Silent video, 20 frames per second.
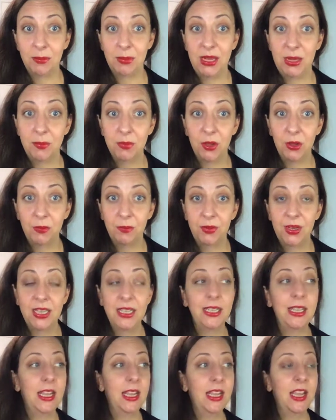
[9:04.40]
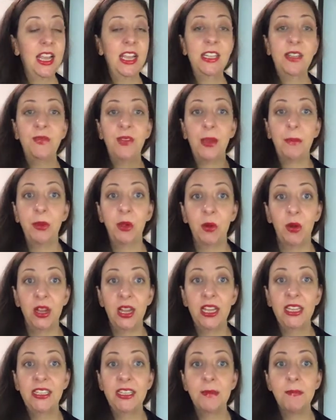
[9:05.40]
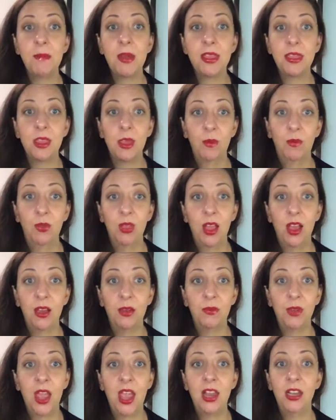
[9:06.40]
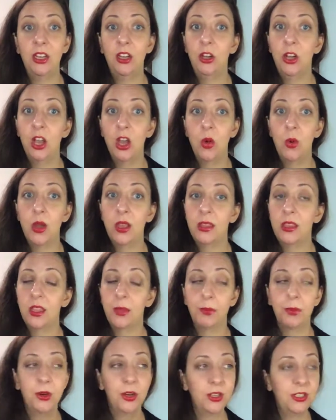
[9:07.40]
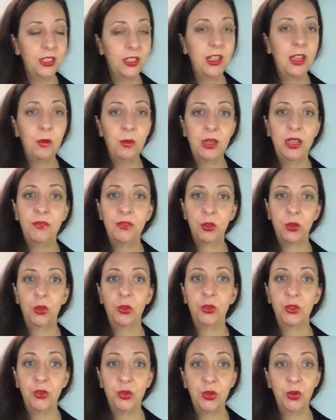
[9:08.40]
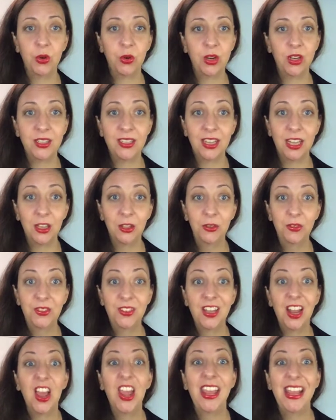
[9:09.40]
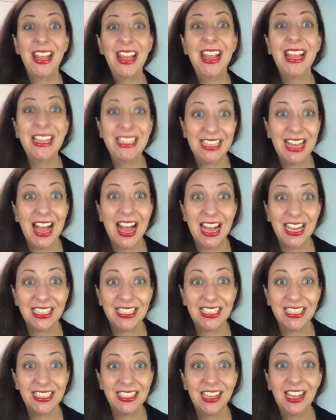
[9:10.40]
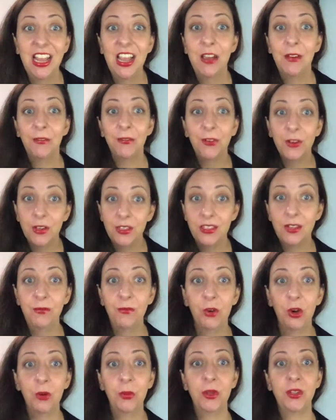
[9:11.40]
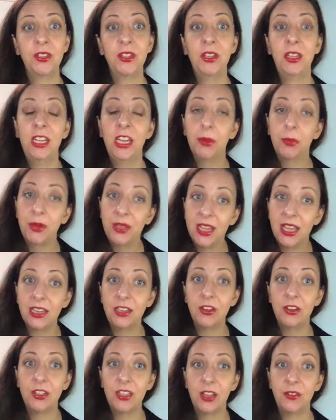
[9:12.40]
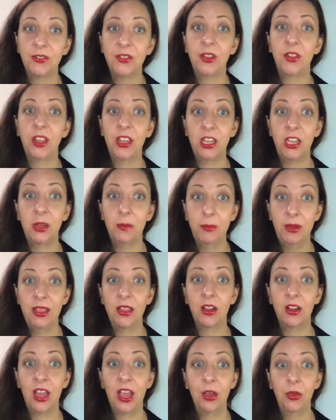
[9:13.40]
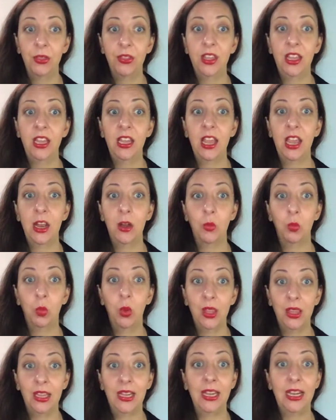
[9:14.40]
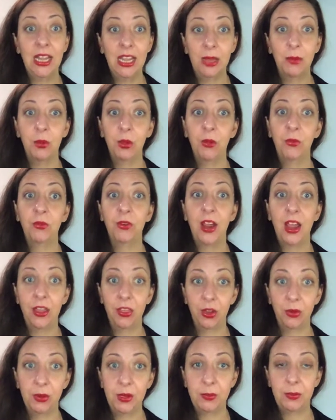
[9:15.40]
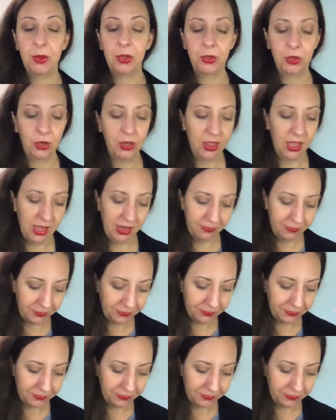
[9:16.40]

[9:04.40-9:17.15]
people, because it's February. It's a month of love. And you know what? The person that we have to hold true to ourselves is us. First and foremost, you need to protect yourself so that you can be there healthy and willing and able for other people in your life.